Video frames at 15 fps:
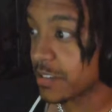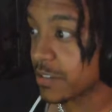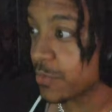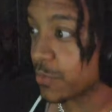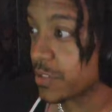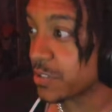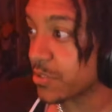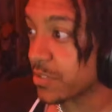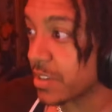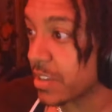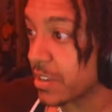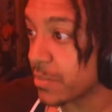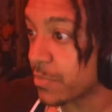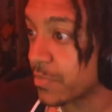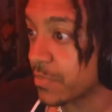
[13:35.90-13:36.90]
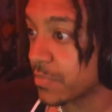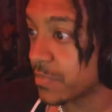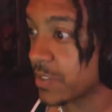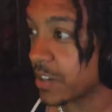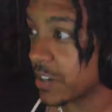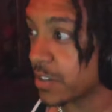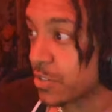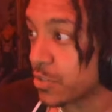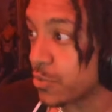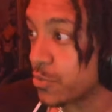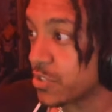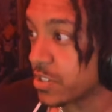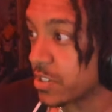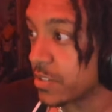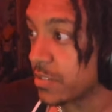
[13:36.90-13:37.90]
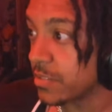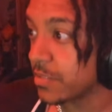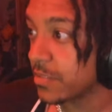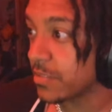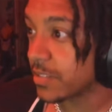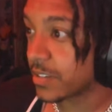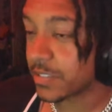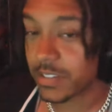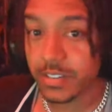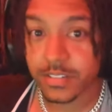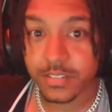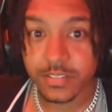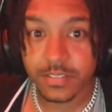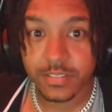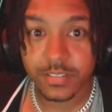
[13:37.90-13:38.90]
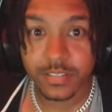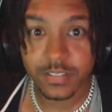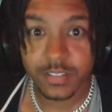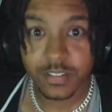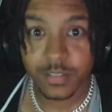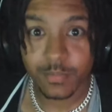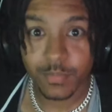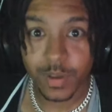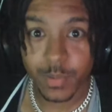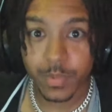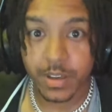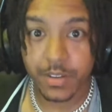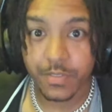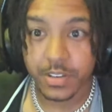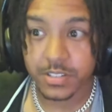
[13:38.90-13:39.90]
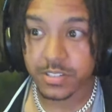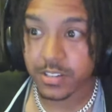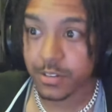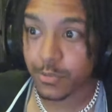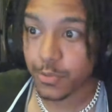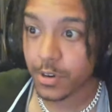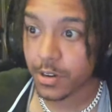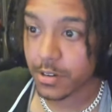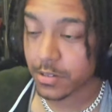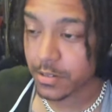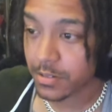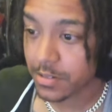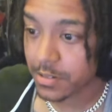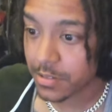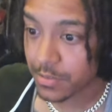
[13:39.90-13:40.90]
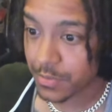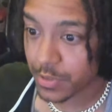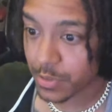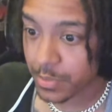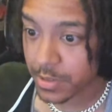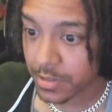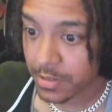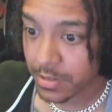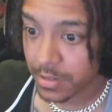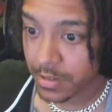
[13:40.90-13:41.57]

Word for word: what's her name? Ducci, I think. My bad if I say it wrong. You feel me?